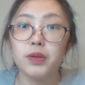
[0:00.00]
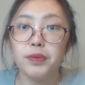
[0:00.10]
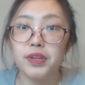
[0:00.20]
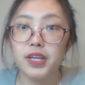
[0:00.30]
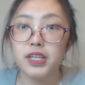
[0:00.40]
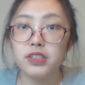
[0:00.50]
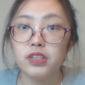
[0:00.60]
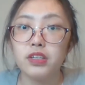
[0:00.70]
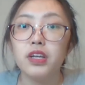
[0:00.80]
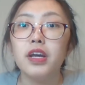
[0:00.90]

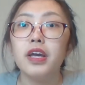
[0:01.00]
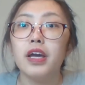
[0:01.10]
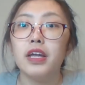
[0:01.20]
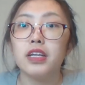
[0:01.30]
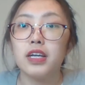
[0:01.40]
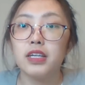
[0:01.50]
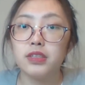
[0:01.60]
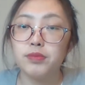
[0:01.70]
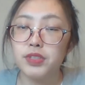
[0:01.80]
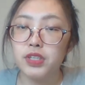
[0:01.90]
communication, and
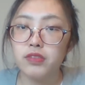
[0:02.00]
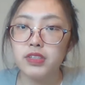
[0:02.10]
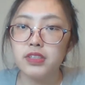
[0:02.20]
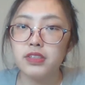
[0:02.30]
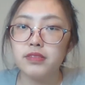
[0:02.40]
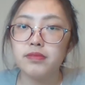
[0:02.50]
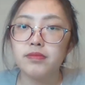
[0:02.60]
customer service.